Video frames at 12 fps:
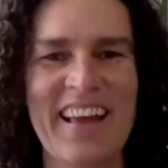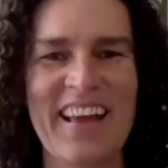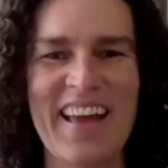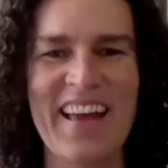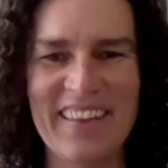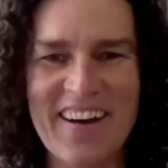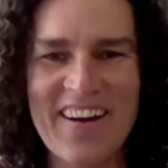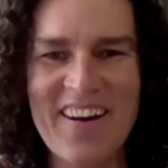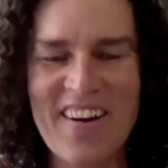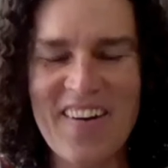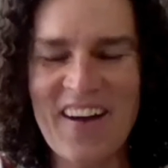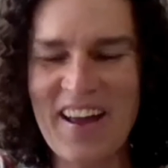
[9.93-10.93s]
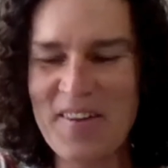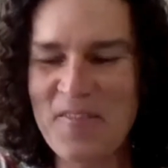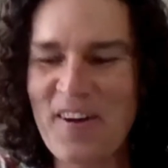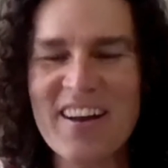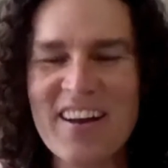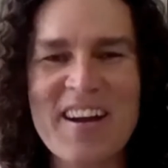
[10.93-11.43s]
Hello and
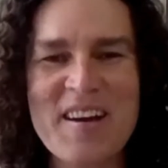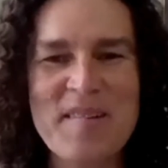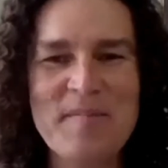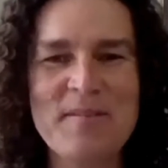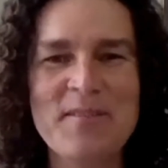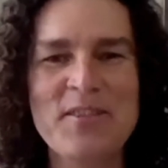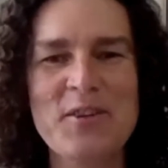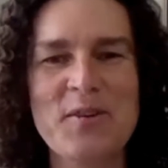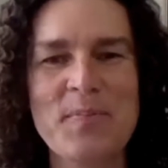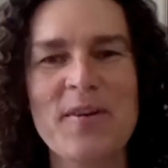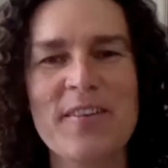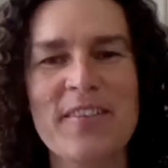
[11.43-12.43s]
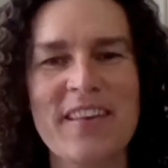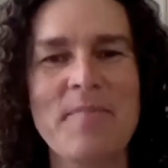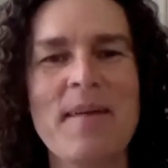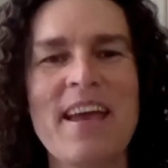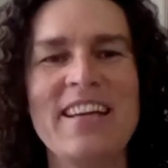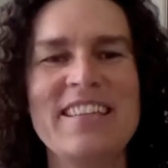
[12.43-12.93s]
welcome to Birth in a
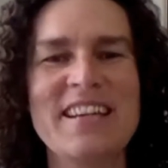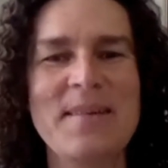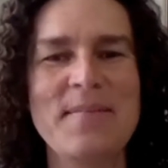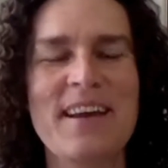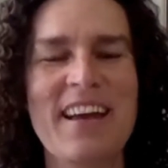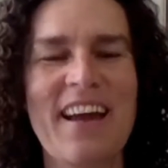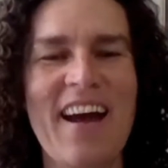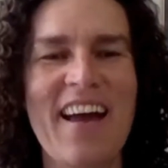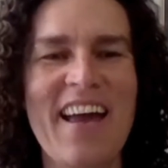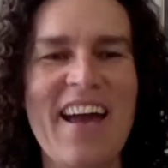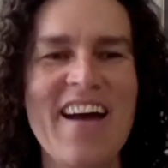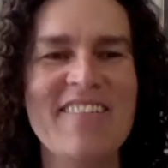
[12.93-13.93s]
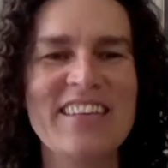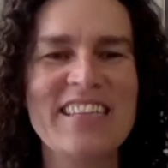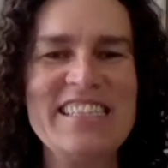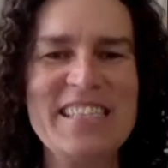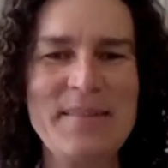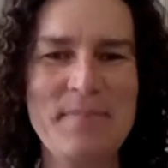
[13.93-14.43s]
Pandemic. I have
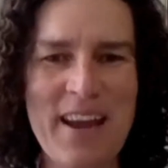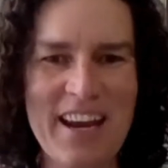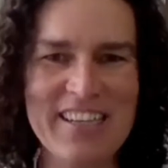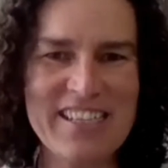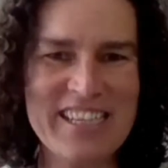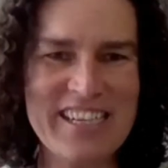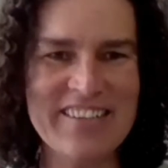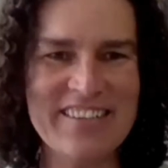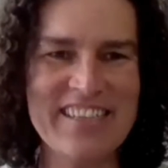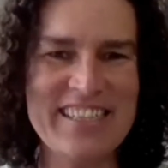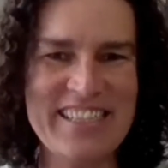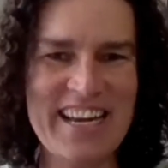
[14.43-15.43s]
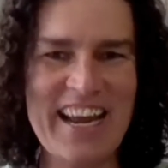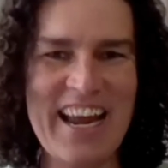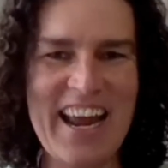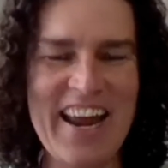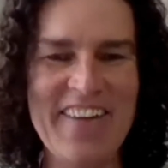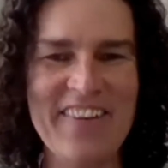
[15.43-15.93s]
Lindsay Maish here
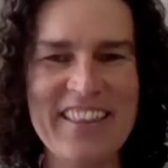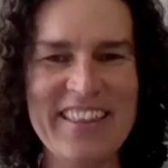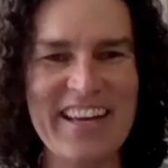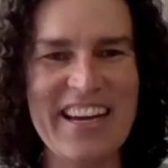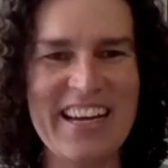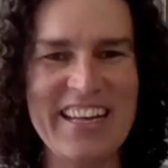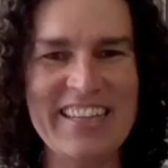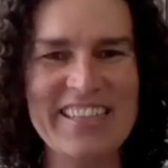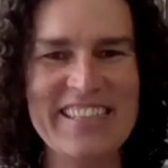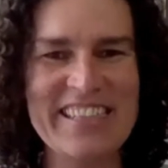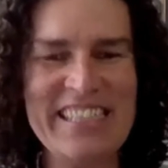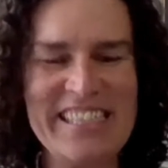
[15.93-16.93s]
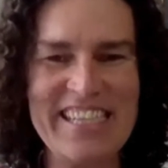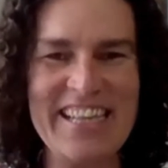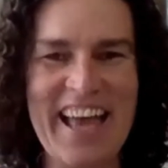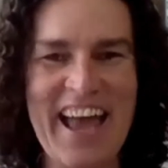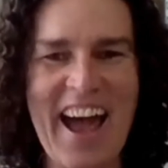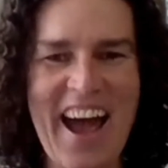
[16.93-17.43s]
today with us. Lindsay in
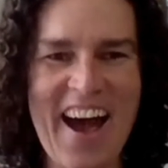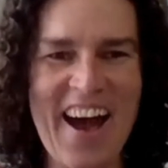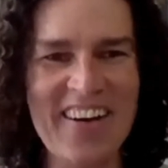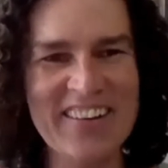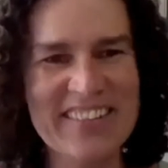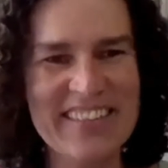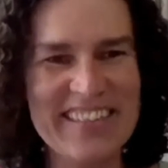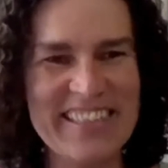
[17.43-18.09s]
the house.